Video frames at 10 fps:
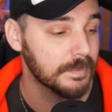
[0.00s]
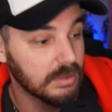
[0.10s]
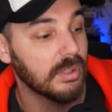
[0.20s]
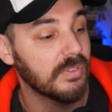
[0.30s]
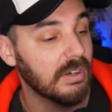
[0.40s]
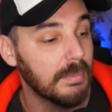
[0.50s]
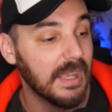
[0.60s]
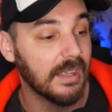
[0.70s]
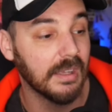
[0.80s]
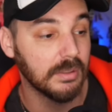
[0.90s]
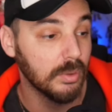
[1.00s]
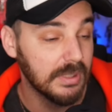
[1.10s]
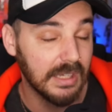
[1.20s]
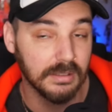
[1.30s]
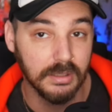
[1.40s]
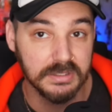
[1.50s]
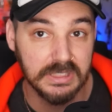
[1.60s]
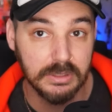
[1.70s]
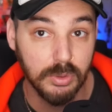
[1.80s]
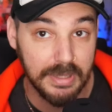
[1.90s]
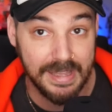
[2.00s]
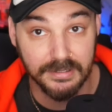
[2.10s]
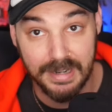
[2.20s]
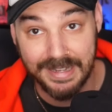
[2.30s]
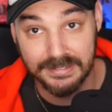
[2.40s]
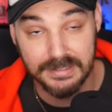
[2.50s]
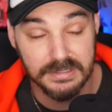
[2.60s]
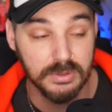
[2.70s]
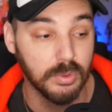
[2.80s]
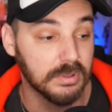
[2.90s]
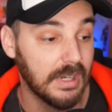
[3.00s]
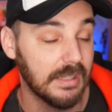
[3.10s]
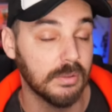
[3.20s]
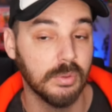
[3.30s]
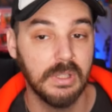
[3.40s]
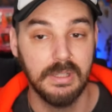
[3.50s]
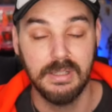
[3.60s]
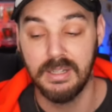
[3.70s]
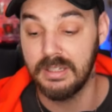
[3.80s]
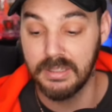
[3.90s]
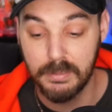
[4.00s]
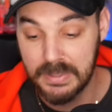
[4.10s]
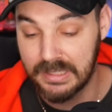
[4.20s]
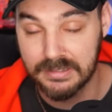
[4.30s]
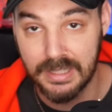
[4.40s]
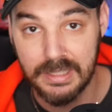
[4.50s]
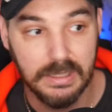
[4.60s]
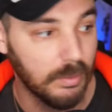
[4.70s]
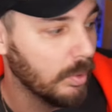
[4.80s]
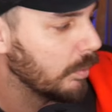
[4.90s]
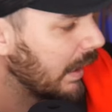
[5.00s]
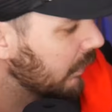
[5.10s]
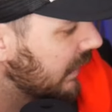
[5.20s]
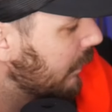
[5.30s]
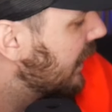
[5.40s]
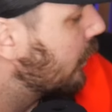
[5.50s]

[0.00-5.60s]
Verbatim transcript: So if they were making a new technology to counteract this or try to eliminate that, well, why would they be